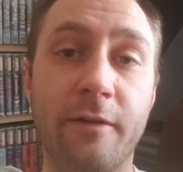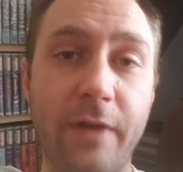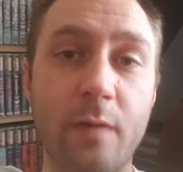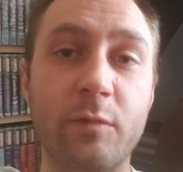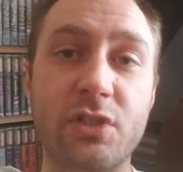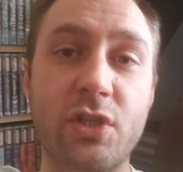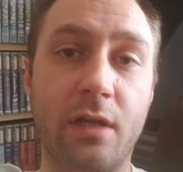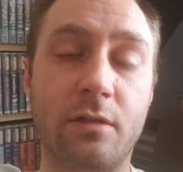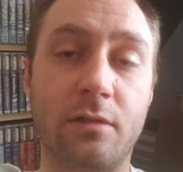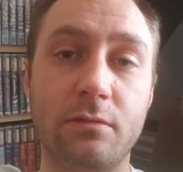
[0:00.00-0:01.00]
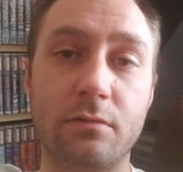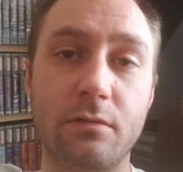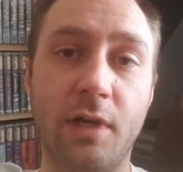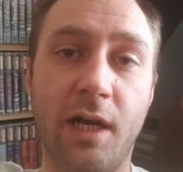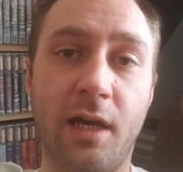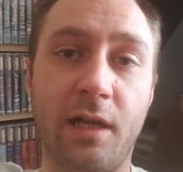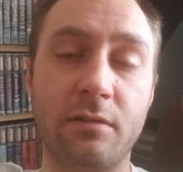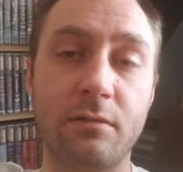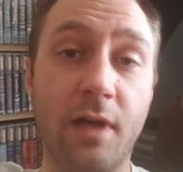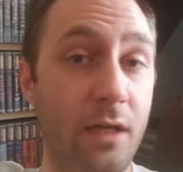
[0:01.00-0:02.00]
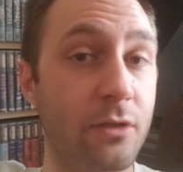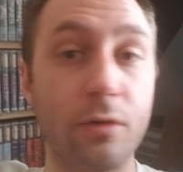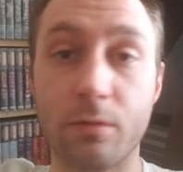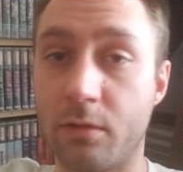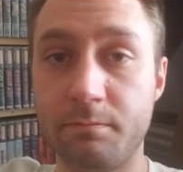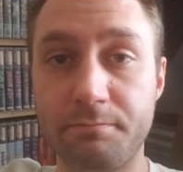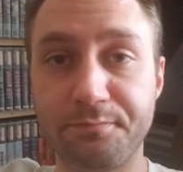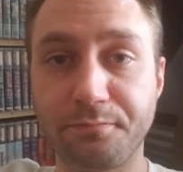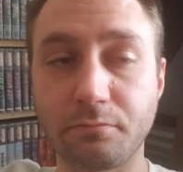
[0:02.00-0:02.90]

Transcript: a family channel on Google,